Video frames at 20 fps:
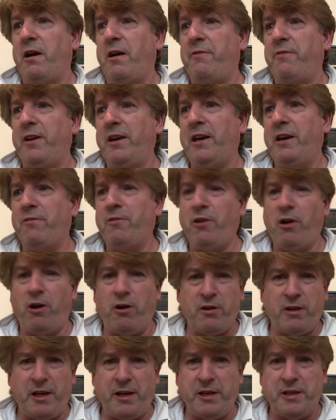think I've
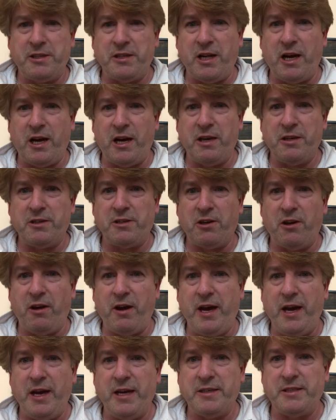got a Gladys Knight sort
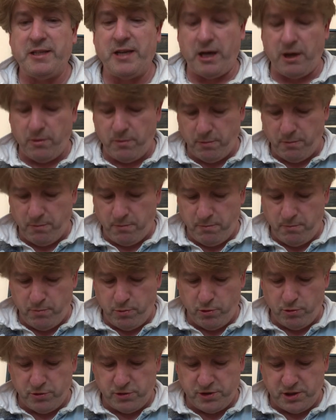of hits album,
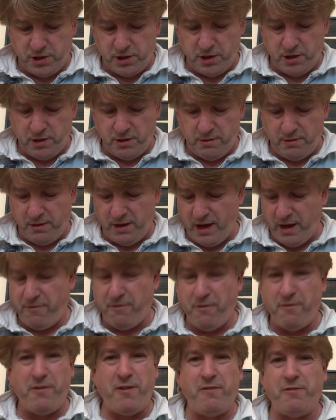but yeah,
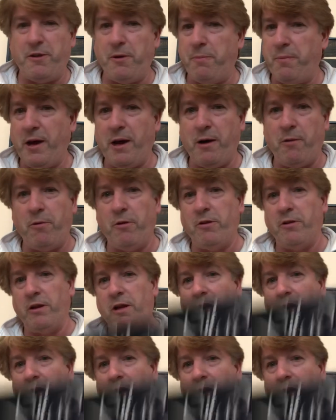for 50p, I weren't